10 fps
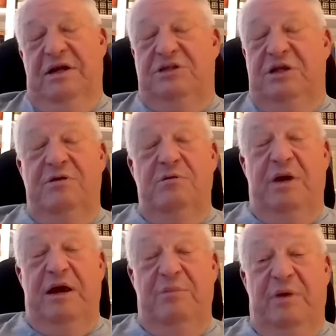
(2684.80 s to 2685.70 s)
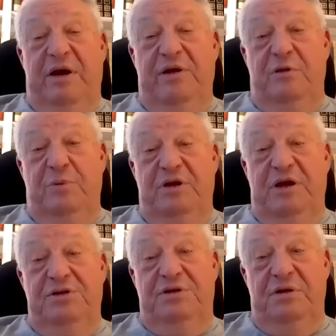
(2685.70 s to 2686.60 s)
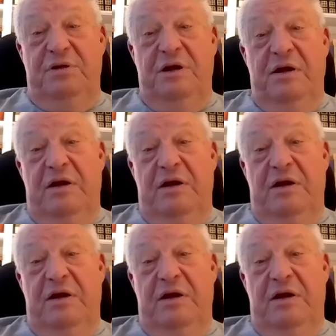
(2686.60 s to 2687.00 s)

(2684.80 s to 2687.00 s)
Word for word: doesn't undermine my interpretation.